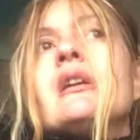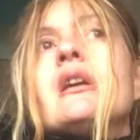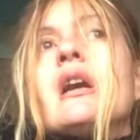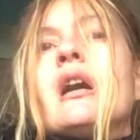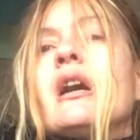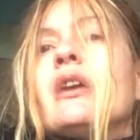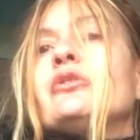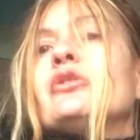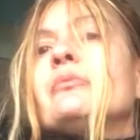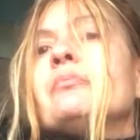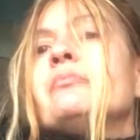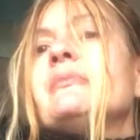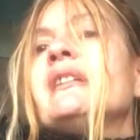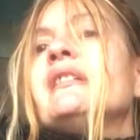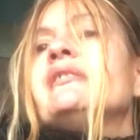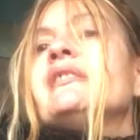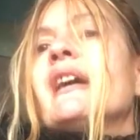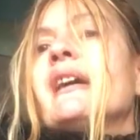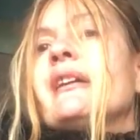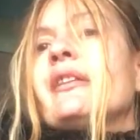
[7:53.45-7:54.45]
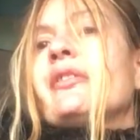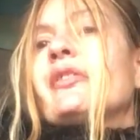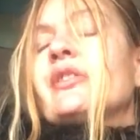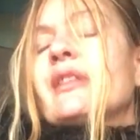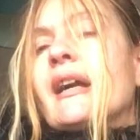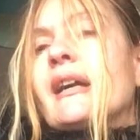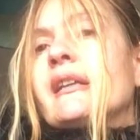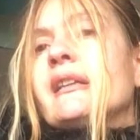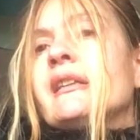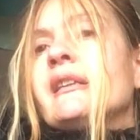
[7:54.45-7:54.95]
The media is
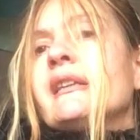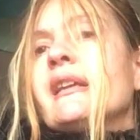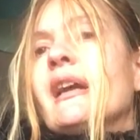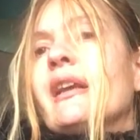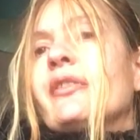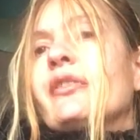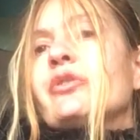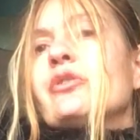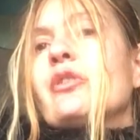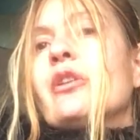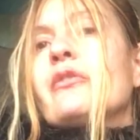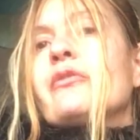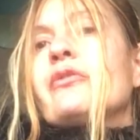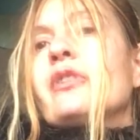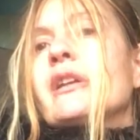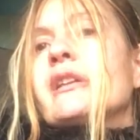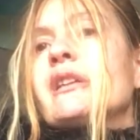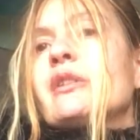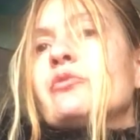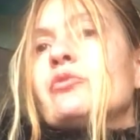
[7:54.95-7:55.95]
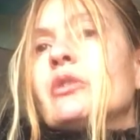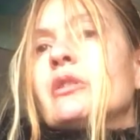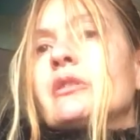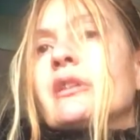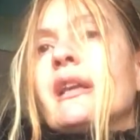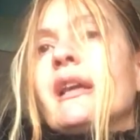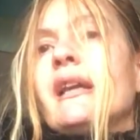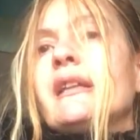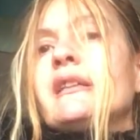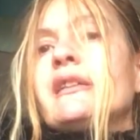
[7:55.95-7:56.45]
lying. He has not fucking
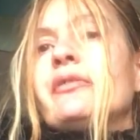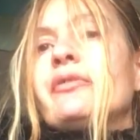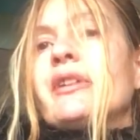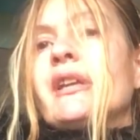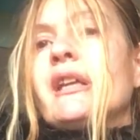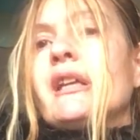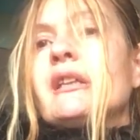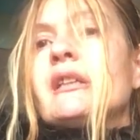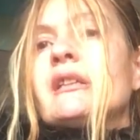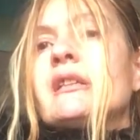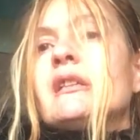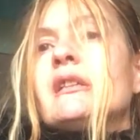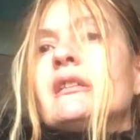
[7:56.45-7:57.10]
won anything.